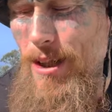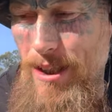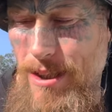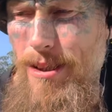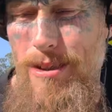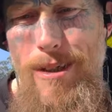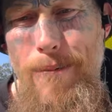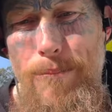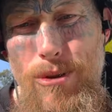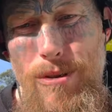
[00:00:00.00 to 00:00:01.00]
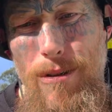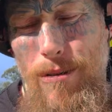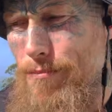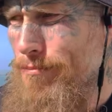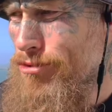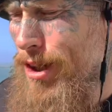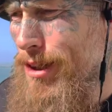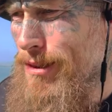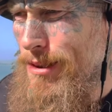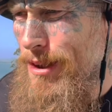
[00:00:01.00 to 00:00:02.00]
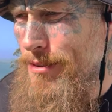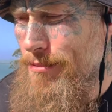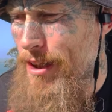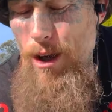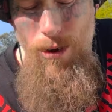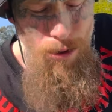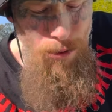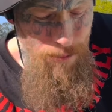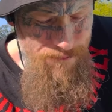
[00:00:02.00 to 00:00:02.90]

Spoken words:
Yes, I did abuse drugs and alcohol.